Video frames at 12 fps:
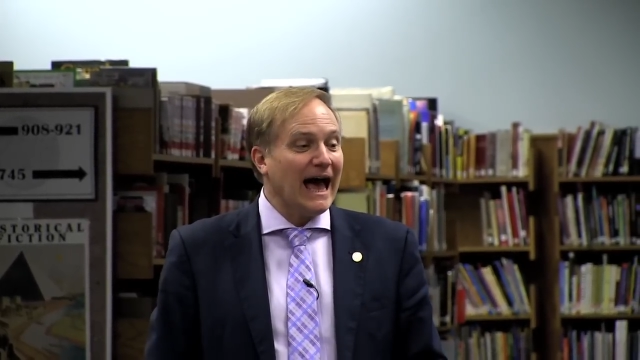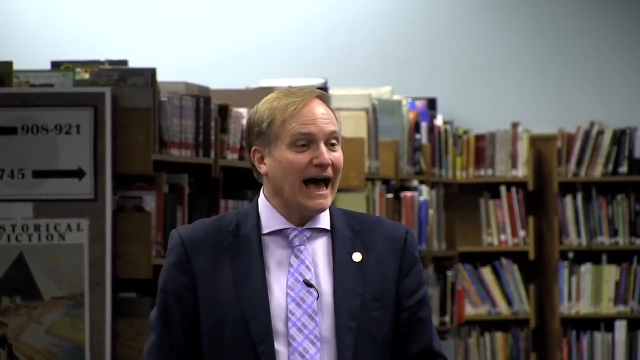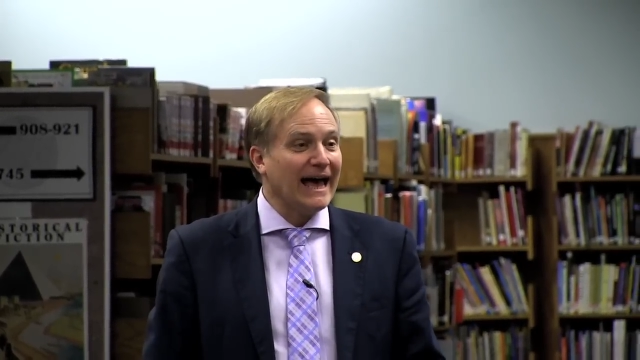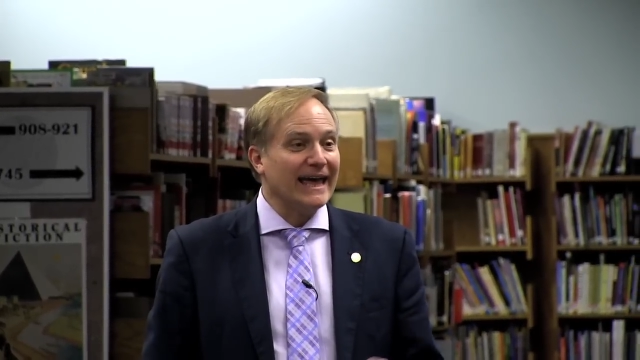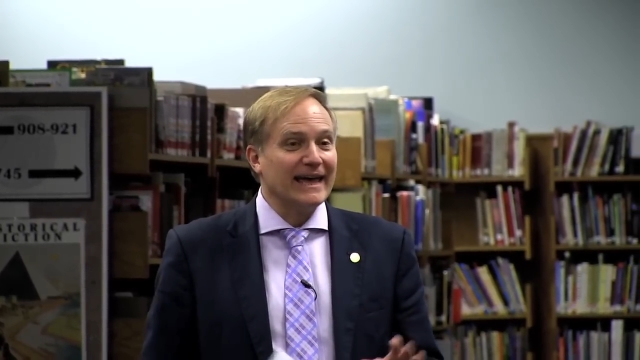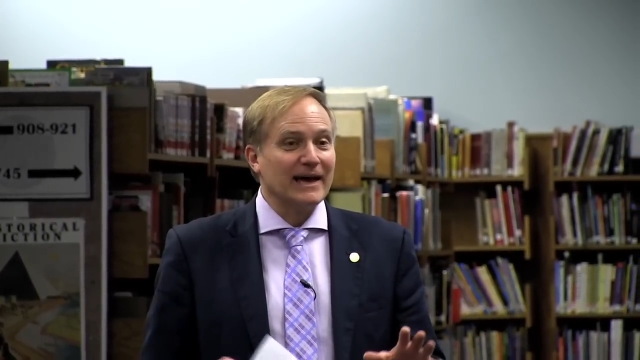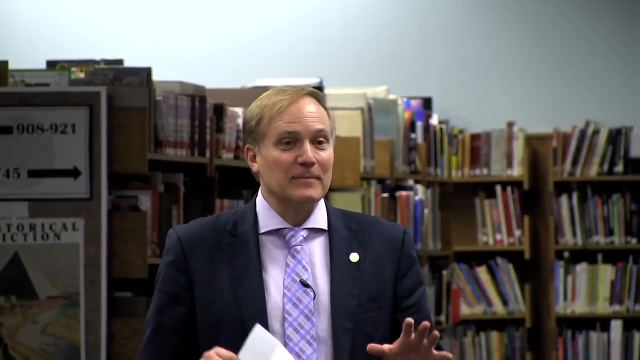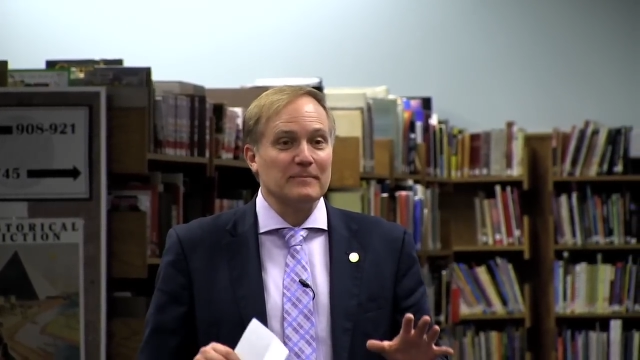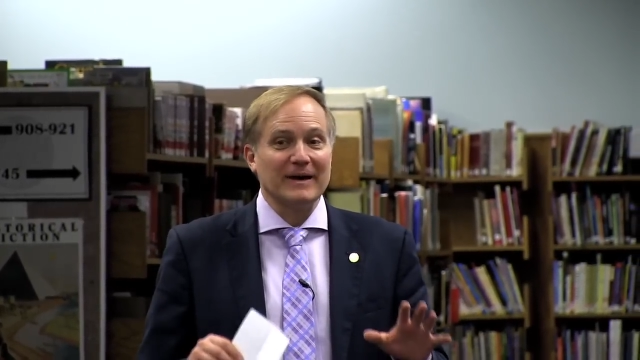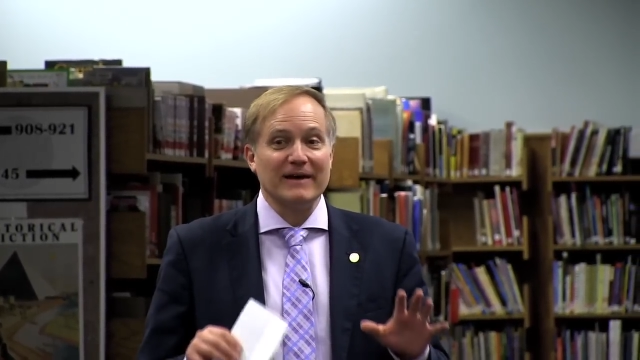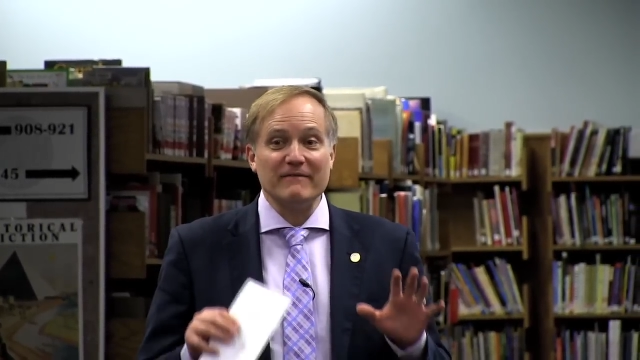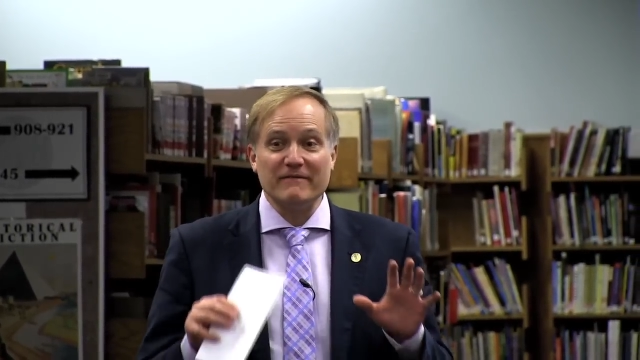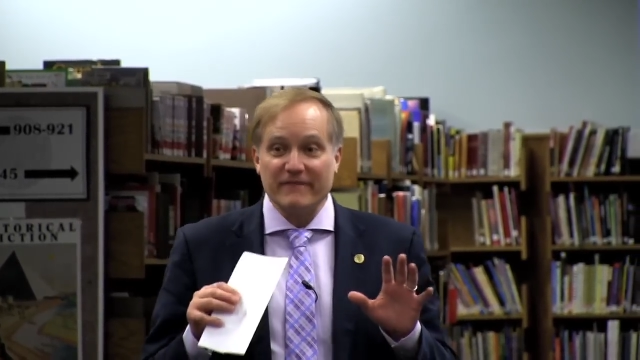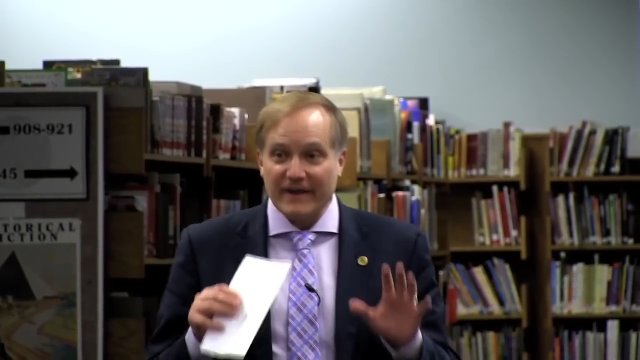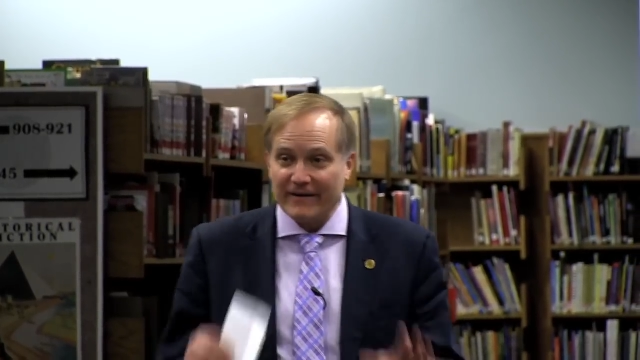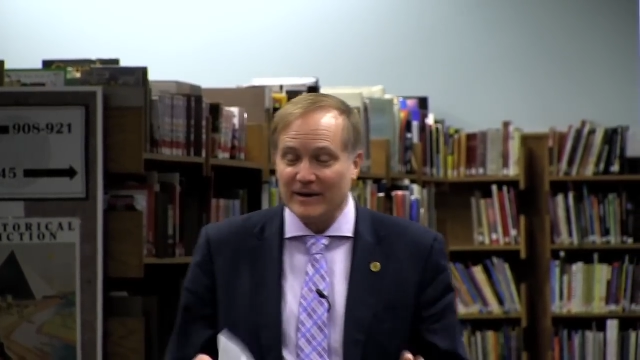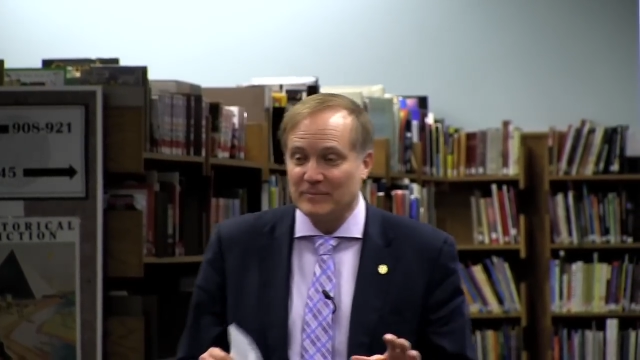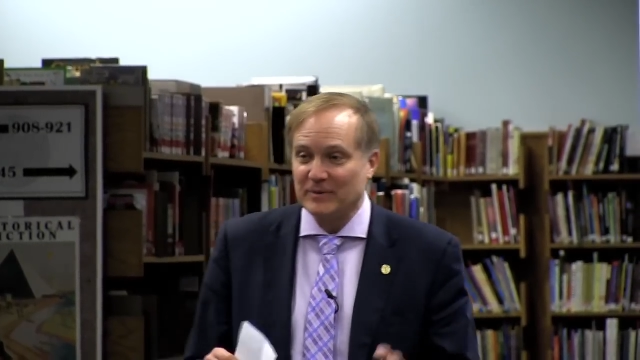I am
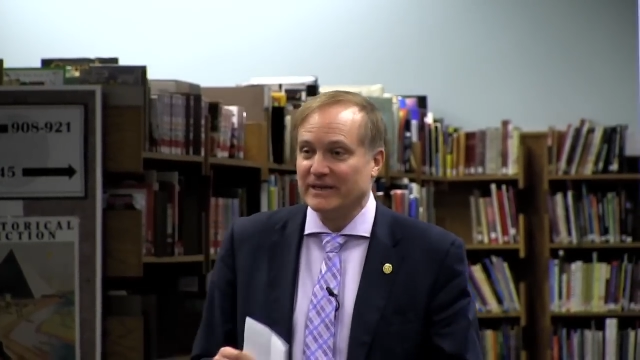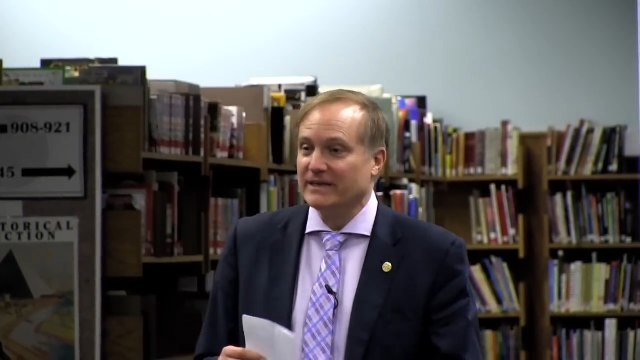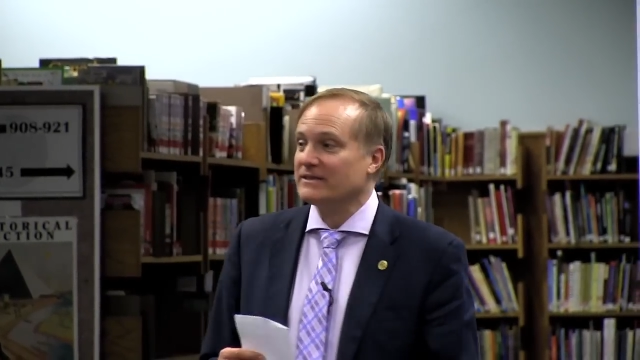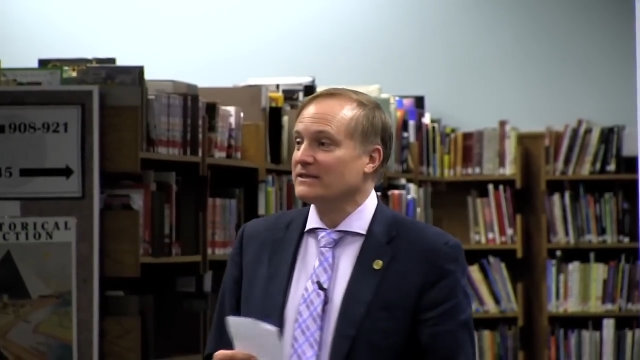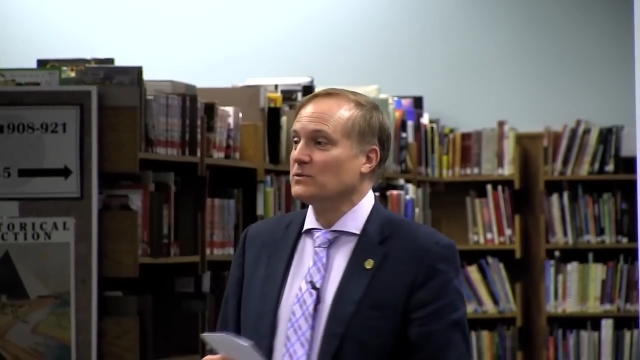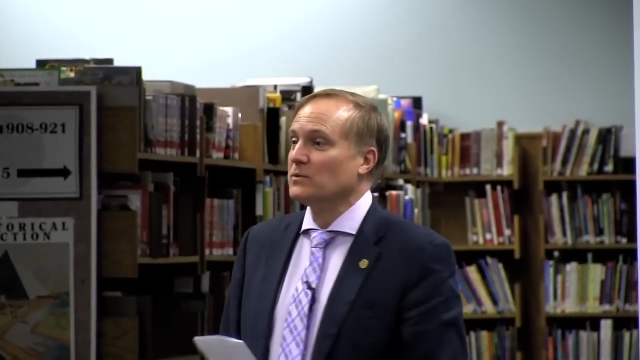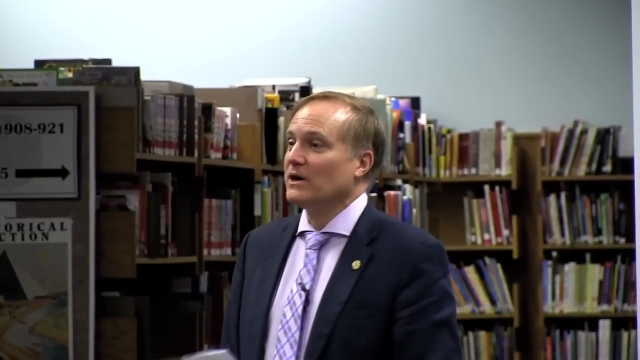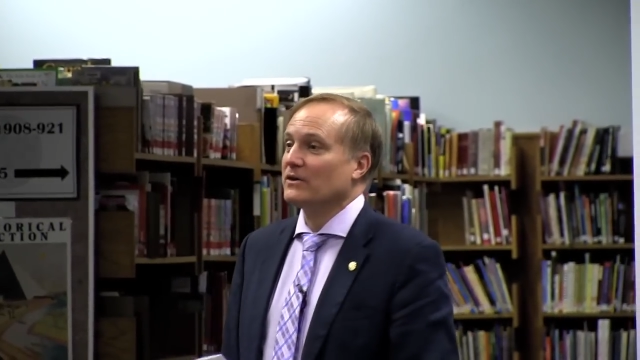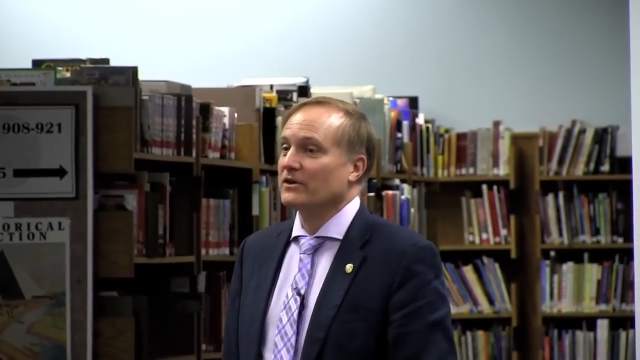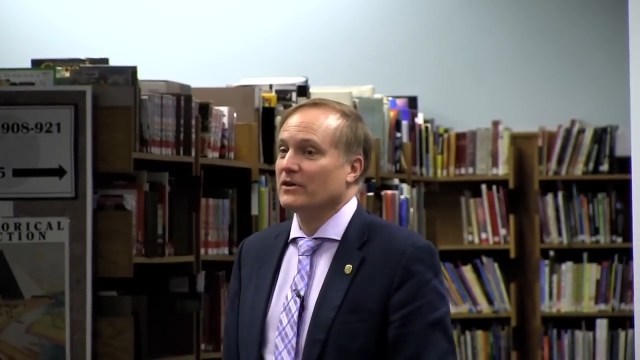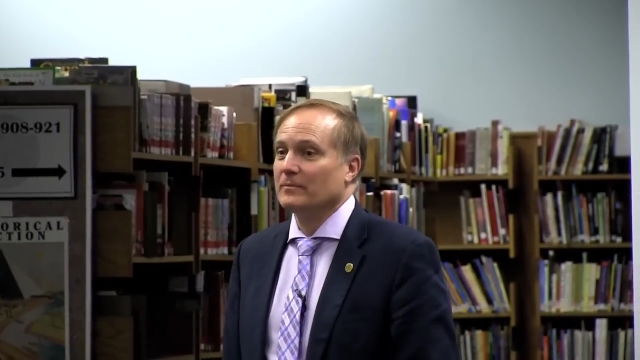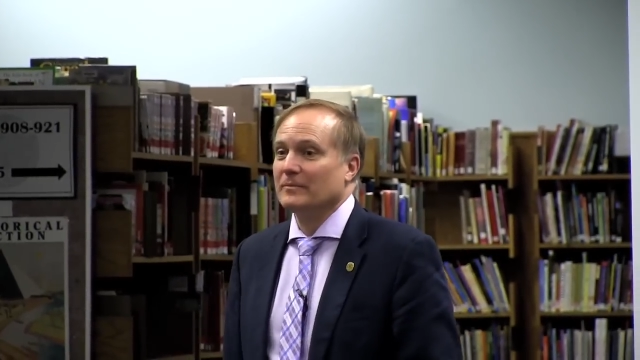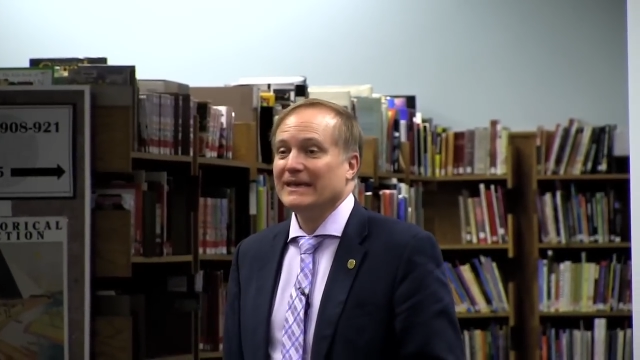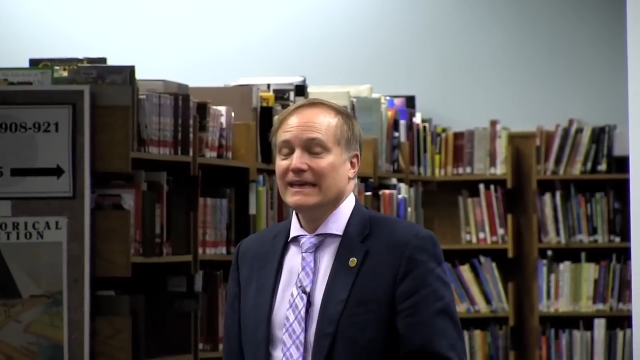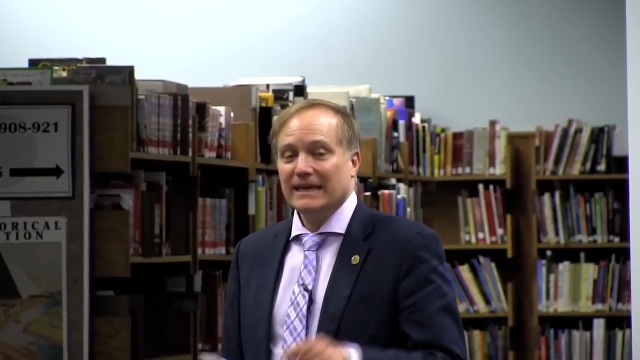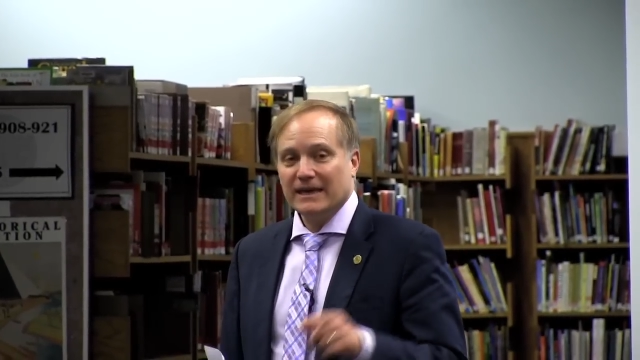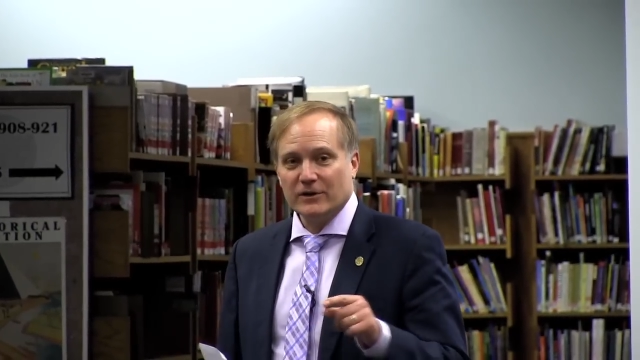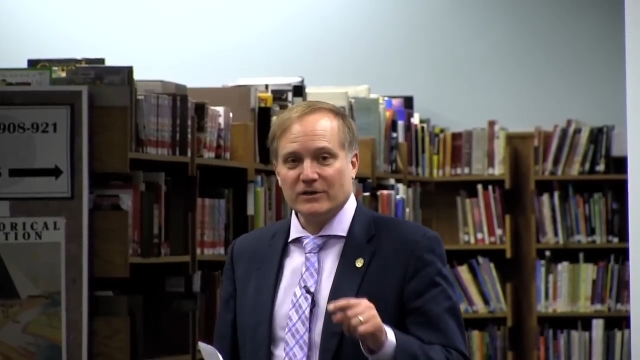very pleased to welcome
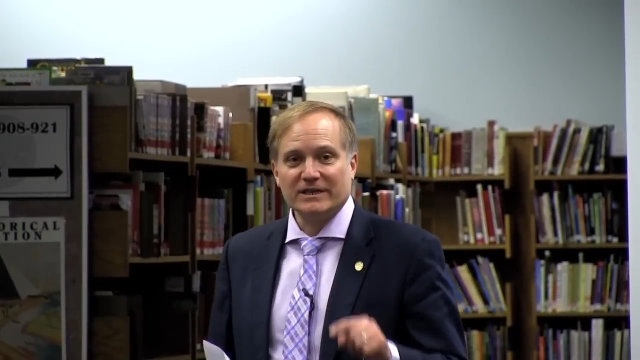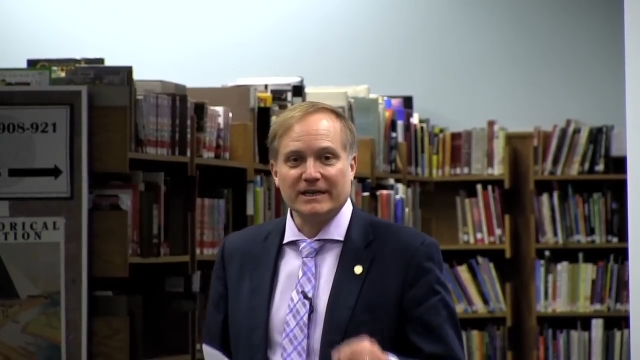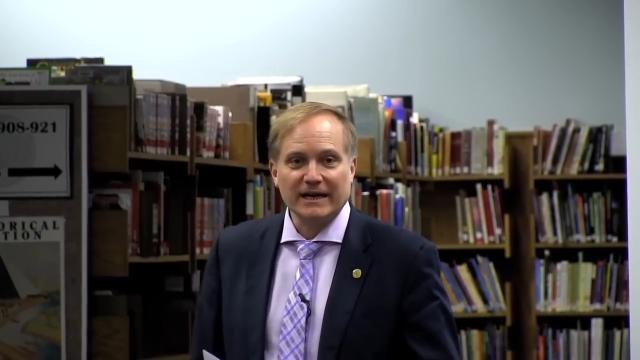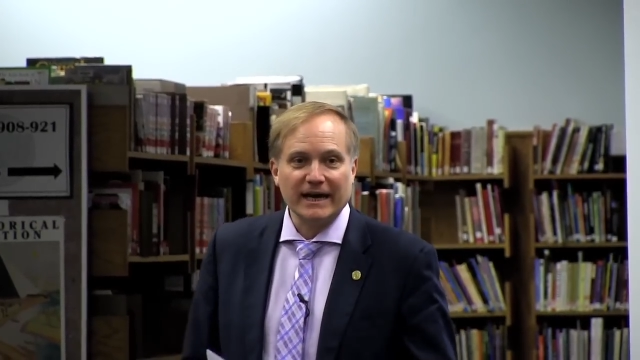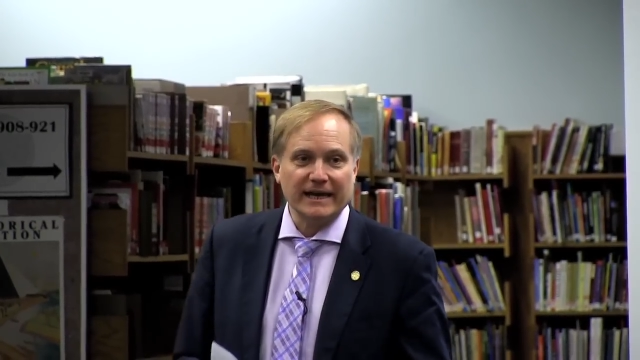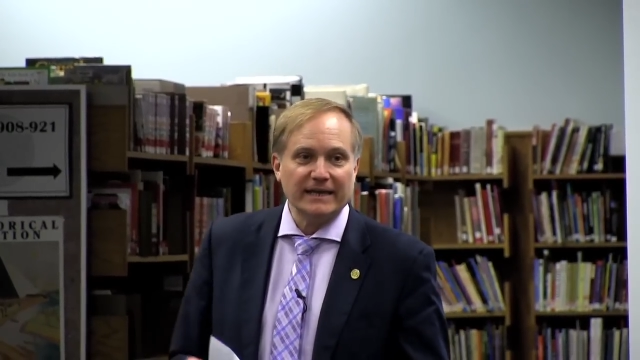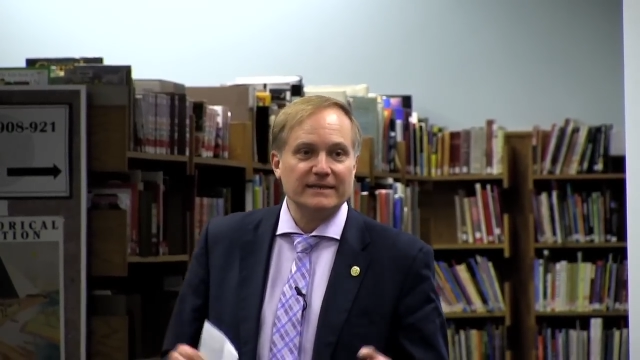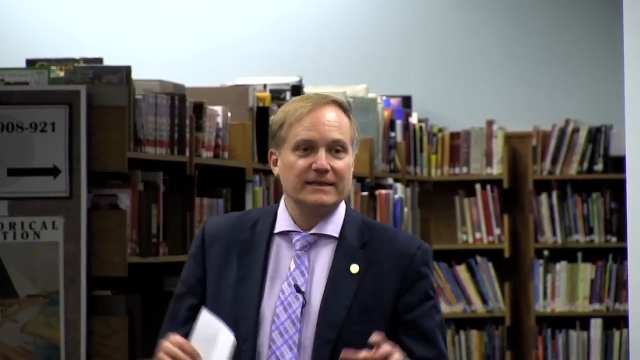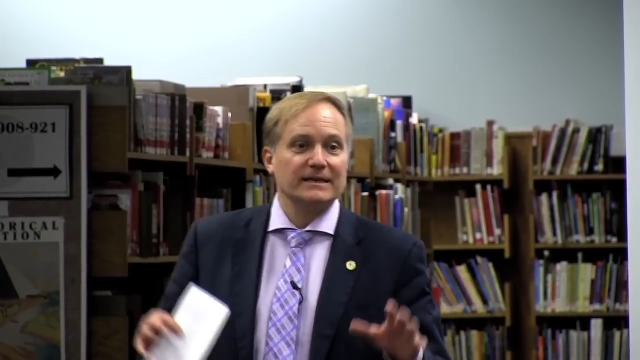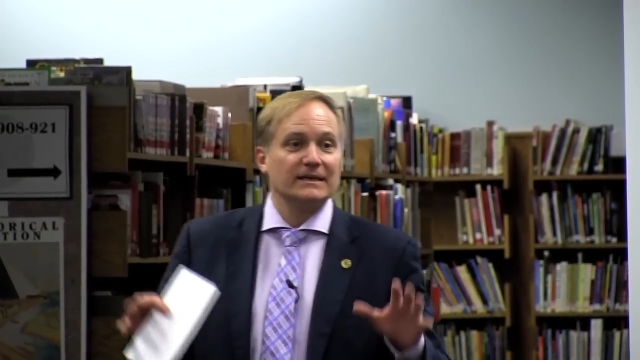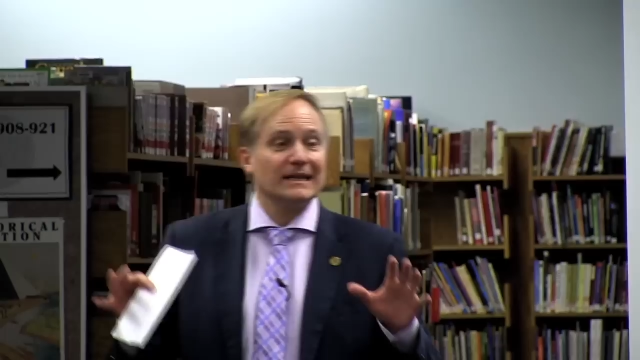here tonight,